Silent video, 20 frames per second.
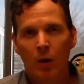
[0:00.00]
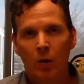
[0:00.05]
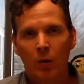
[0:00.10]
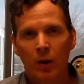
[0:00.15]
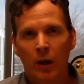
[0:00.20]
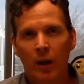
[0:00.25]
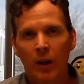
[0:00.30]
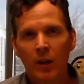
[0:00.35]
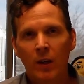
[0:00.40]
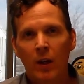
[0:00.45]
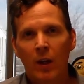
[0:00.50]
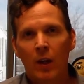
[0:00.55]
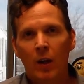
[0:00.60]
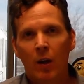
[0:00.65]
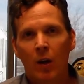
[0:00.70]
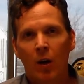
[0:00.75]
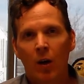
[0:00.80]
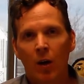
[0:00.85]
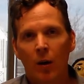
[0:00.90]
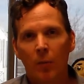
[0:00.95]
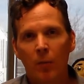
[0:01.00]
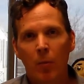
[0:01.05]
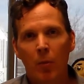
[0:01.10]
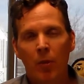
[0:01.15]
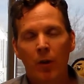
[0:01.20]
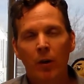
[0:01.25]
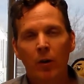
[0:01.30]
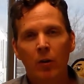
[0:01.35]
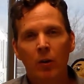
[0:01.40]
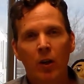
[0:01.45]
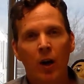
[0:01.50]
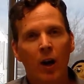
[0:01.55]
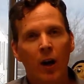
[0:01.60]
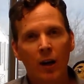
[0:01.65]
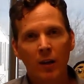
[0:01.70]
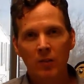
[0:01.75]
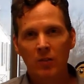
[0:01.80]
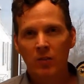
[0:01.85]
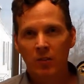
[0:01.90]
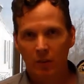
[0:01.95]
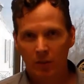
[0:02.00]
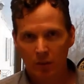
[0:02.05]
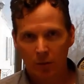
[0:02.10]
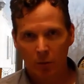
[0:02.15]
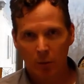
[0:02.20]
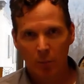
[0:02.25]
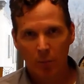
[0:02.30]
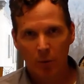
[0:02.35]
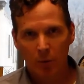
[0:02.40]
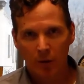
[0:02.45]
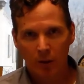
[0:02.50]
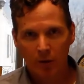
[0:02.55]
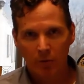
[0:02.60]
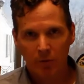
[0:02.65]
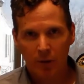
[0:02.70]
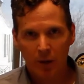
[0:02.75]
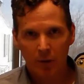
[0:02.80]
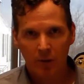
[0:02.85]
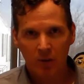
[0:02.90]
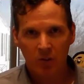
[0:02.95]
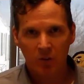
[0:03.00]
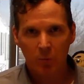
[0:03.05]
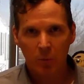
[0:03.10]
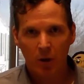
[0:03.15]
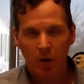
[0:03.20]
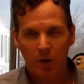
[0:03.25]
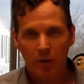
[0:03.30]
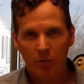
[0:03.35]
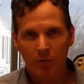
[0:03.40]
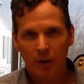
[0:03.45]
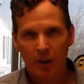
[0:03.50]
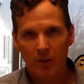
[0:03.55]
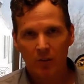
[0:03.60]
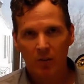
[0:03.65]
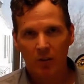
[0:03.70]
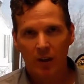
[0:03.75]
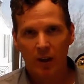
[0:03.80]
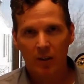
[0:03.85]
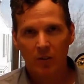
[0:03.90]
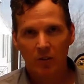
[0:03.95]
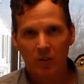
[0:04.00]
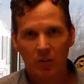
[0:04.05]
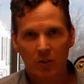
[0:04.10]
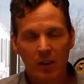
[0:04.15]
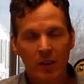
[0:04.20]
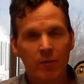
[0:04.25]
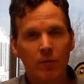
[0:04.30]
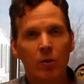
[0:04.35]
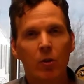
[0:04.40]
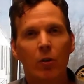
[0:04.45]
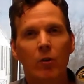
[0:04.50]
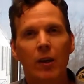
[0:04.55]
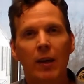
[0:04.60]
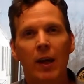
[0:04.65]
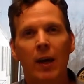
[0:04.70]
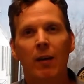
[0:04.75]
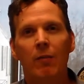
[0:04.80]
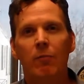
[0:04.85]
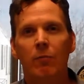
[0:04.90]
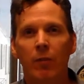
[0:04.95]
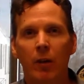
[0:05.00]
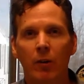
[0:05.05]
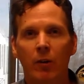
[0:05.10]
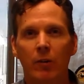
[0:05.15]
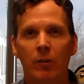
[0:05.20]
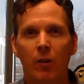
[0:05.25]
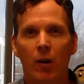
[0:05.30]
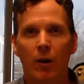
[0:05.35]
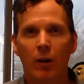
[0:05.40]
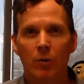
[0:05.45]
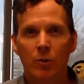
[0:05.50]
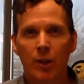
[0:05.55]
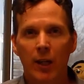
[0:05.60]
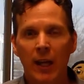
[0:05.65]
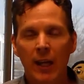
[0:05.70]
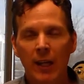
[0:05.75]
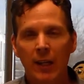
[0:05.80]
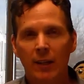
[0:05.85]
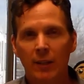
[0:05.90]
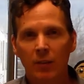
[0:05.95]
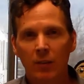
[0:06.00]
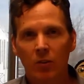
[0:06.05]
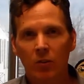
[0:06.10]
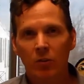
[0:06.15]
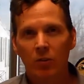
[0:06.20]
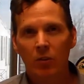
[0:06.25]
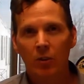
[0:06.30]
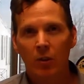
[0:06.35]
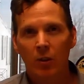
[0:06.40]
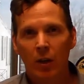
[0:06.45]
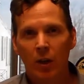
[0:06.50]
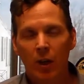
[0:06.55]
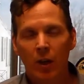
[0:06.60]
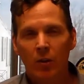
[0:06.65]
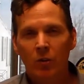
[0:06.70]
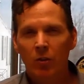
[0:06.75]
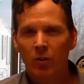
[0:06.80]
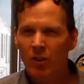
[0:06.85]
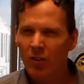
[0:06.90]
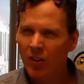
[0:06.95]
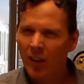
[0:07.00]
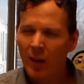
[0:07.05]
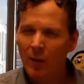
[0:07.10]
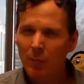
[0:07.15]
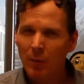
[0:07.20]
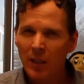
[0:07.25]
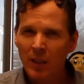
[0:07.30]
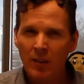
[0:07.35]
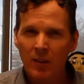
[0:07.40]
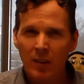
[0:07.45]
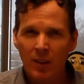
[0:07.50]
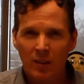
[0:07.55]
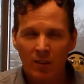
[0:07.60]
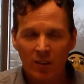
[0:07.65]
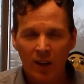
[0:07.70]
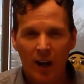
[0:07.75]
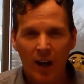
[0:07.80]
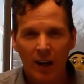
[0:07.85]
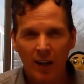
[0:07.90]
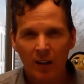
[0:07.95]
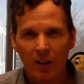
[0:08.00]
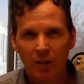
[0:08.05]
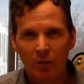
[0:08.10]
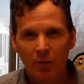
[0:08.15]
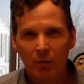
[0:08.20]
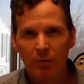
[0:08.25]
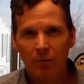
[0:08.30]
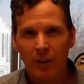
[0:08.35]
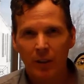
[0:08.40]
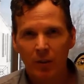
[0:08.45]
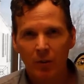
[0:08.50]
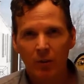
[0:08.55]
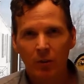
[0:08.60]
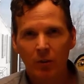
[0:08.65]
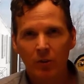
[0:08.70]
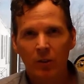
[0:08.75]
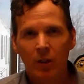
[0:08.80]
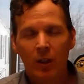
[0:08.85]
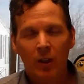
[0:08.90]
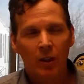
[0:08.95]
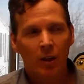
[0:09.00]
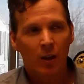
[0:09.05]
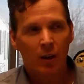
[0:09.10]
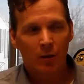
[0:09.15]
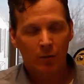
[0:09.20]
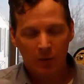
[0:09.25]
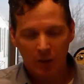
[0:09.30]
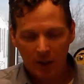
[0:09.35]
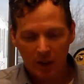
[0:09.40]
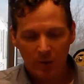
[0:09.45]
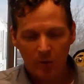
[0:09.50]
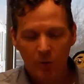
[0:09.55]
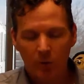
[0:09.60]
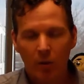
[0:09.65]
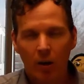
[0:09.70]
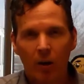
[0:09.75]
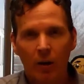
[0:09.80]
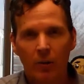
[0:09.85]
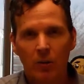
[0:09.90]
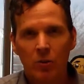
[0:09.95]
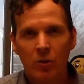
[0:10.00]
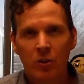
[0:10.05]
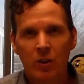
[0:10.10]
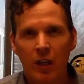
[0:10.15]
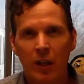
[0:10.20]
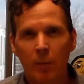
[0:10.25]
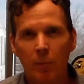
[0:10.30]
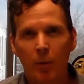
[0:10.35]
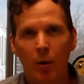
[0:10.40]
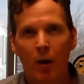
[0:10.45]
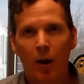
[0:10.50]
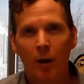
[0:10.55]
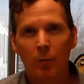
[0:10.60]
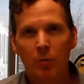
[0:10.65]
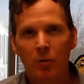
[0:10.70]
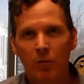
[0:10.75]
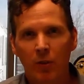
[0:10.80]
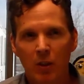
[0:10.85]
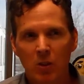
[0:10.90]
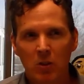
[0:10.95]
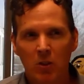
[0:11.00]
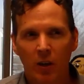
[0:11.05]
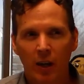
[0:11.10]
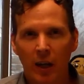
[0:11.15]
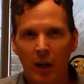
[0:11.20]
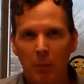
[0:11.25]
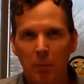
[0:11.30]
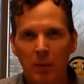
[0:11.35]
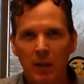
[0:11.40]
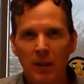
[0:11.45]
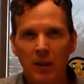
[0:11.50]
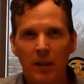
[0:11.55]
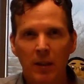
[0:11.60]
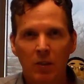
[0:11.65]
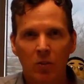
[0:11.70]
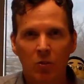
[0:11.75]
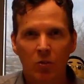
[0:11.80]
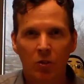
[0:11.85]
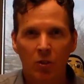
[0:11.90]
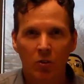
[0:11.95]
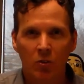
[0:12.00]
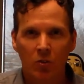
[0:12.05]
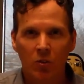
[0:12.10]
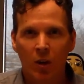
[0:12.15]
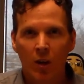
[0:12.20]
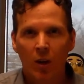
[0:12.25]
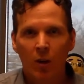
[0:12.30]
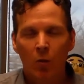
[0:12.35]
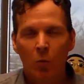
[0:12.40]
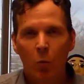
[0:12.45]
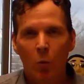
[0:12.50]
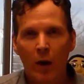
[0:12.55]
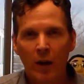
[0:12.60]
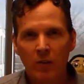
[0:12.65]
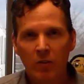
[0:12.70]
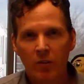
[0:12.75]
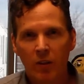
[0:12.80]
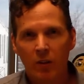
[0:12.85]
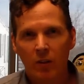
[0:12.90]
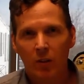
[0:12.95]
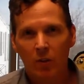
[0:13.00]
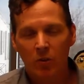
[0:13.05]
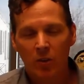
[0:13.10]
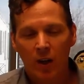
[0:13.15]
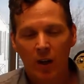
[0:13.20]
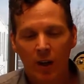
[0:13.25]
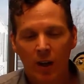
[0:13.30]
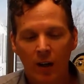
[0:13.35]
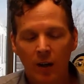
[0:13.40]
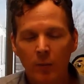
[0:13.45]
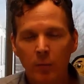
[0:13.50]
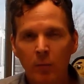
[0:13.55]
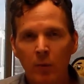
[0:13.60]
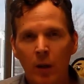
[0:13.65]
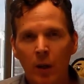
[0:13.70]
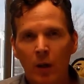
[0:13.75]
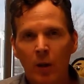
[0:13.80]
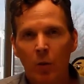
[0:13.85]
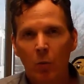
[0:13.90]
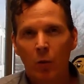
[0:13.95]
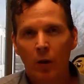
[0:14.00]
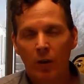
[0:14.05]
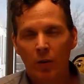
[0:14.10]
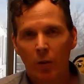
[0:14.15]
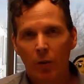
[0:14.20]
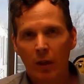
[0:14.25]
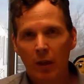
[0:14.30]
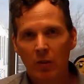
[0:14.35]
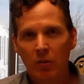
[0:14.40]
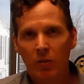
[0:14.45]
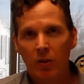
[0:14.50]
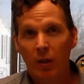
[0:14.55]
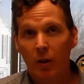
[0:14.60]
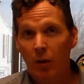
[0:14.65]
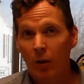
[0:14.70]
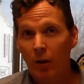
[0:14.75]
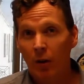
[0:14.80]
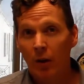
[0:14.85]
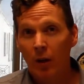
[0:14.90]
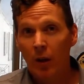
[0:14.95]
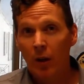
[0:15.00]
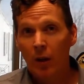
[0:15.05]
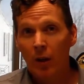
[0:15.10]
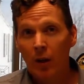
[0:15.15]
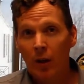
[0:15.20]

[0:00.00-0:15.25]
Okay, um, they're constantly reporting very small effect sizes, even though they have very large ends. So does that mean the entire field of kind of large sample observational epi is just wasting their time with things that are